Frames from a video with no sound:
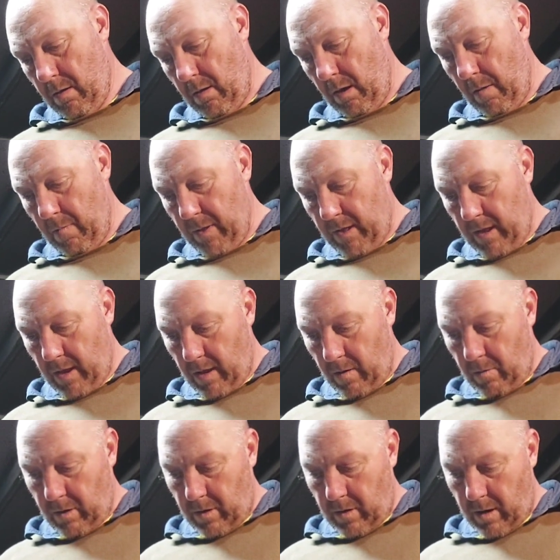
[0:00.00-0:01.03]
I'd be the
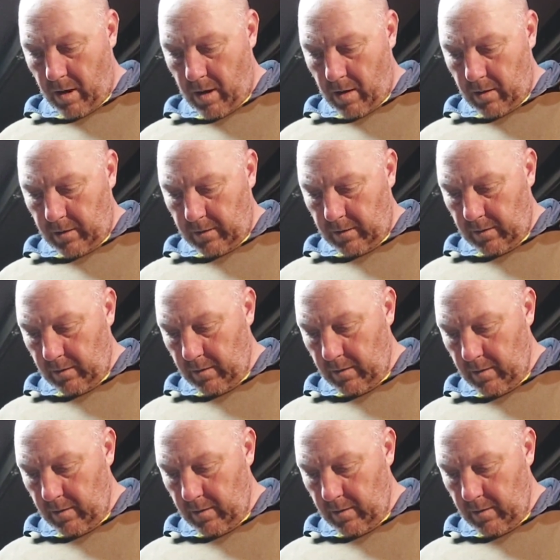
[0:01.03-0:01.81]
only one to notice.